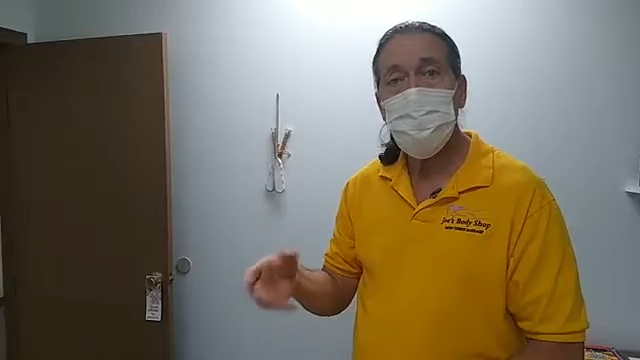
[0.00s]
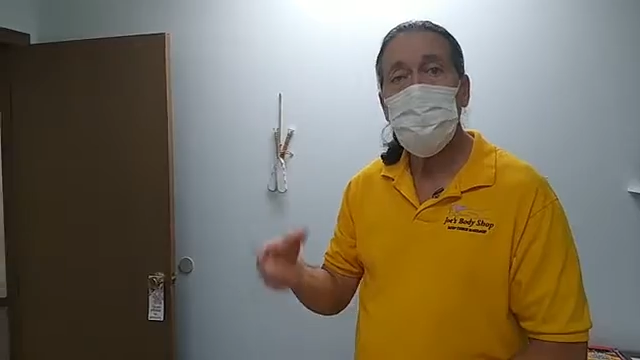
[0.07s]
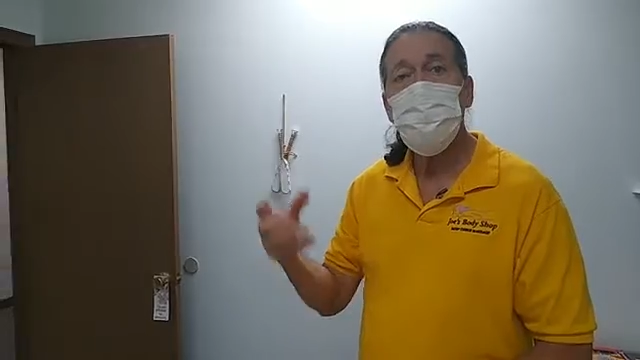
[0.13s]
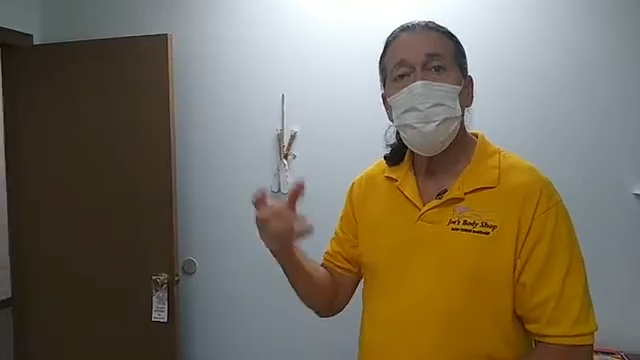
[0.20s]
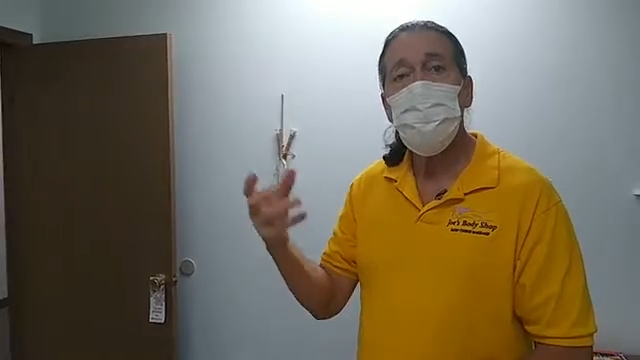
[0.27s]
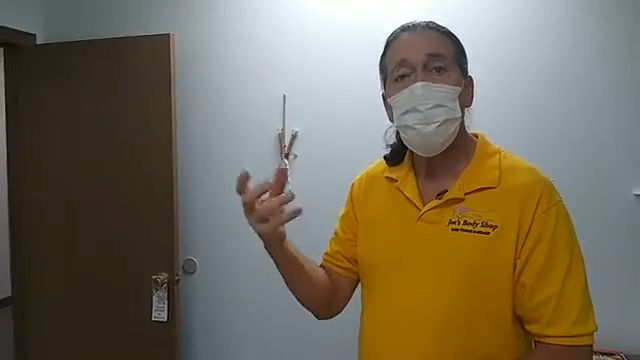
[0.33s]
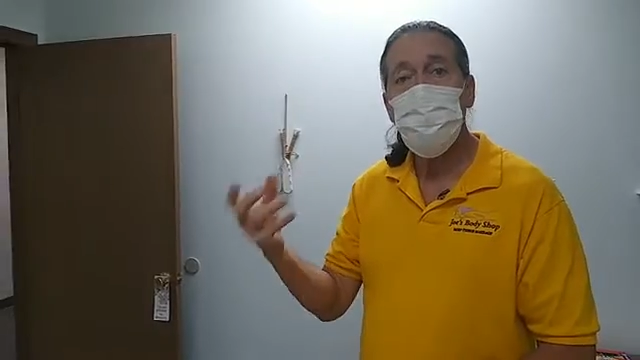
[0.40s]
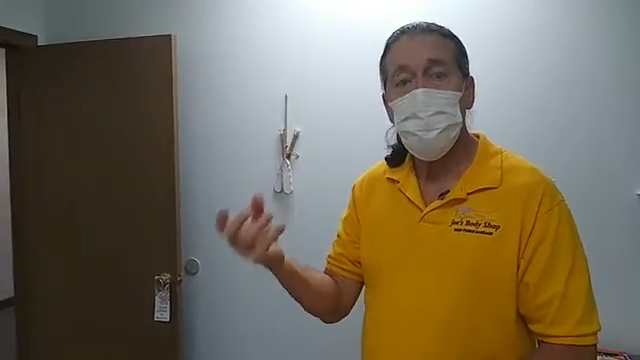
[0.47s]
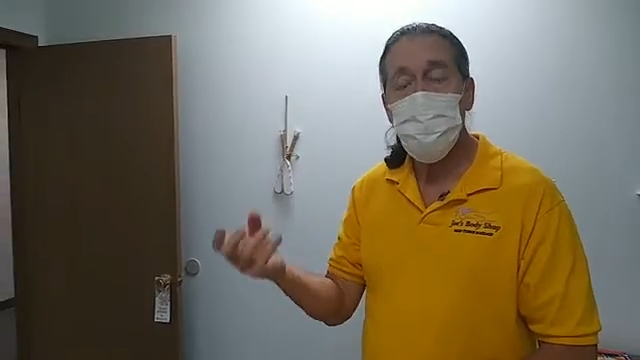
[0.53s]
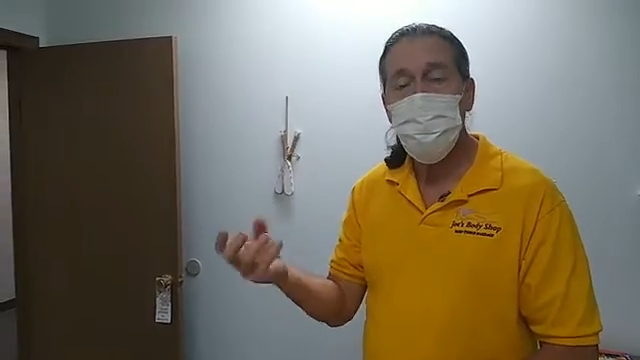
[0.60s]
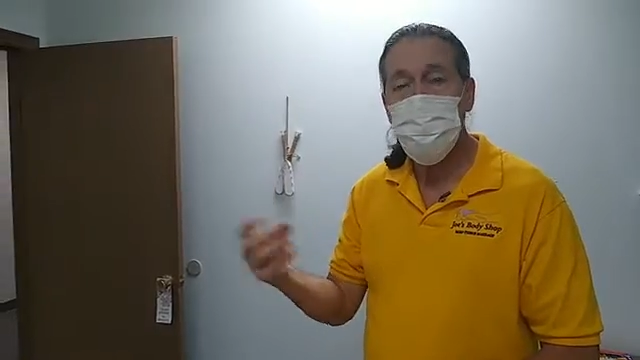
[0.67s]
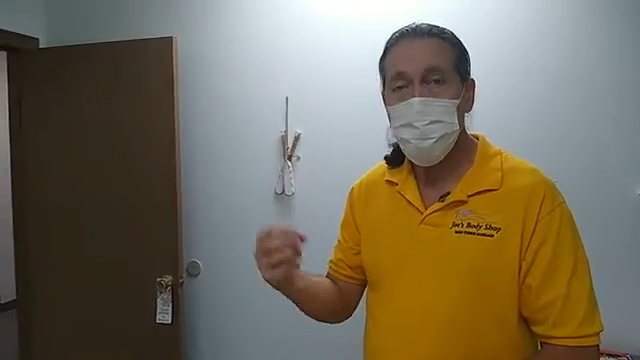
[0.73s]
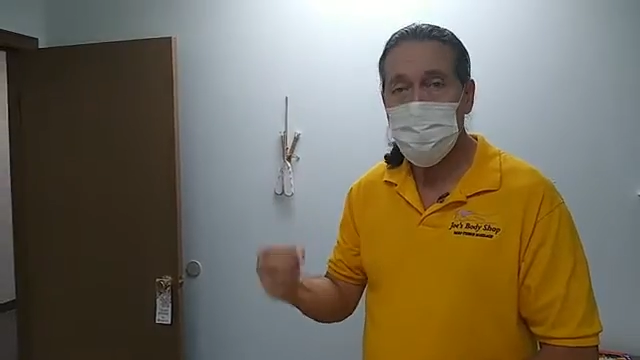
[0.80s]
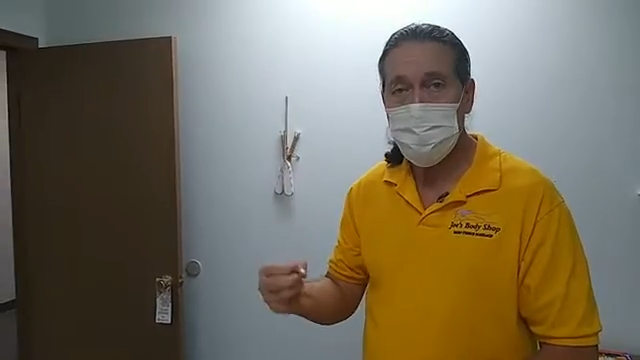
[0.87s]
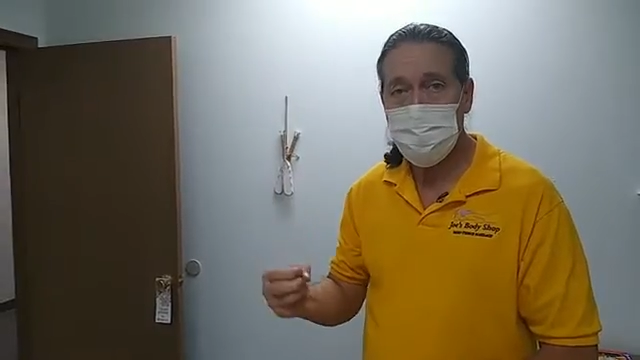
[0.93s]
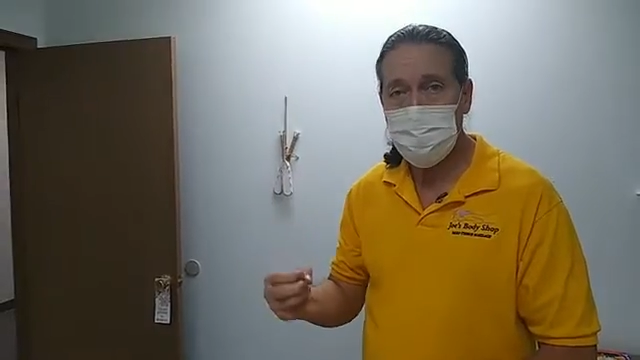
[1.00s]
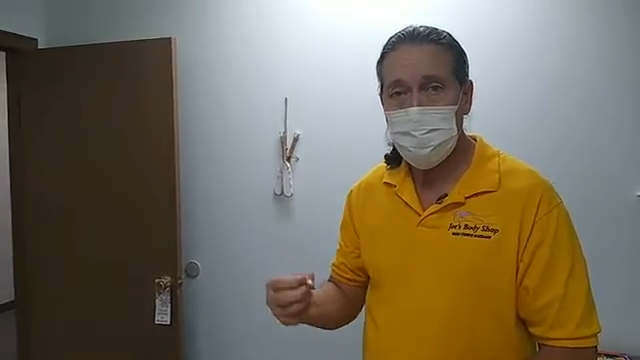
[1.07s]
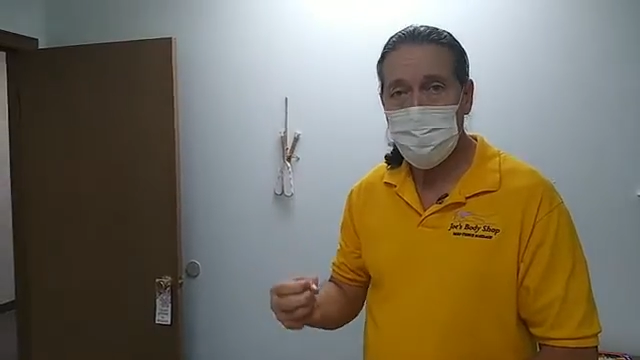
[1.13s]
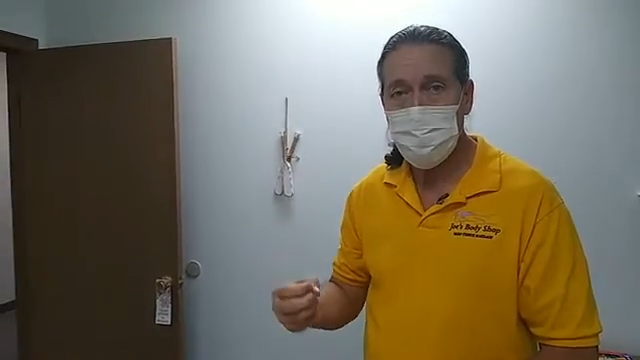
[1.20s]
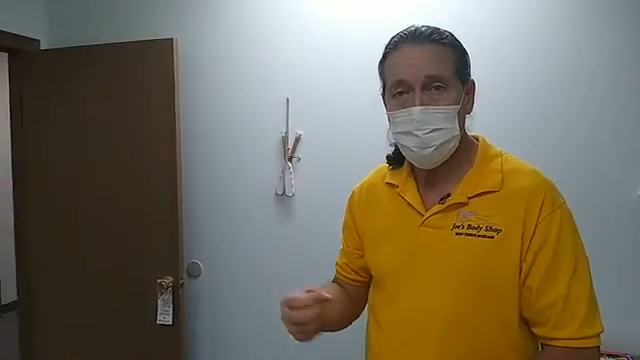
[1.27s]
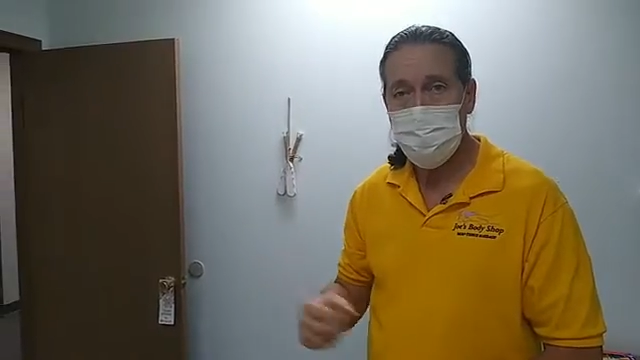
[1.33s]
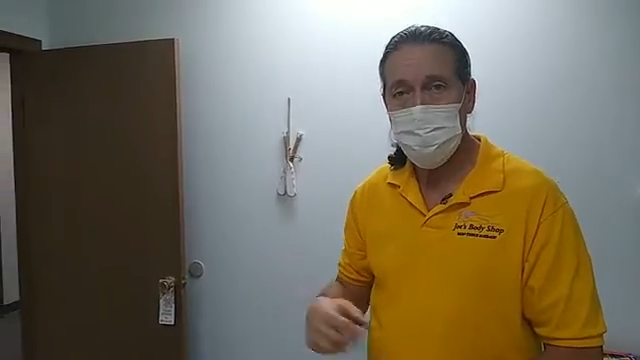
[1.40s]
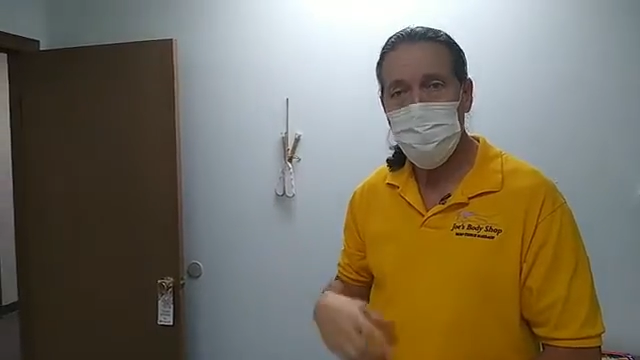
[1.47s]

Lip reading: the nerves start getting pinched.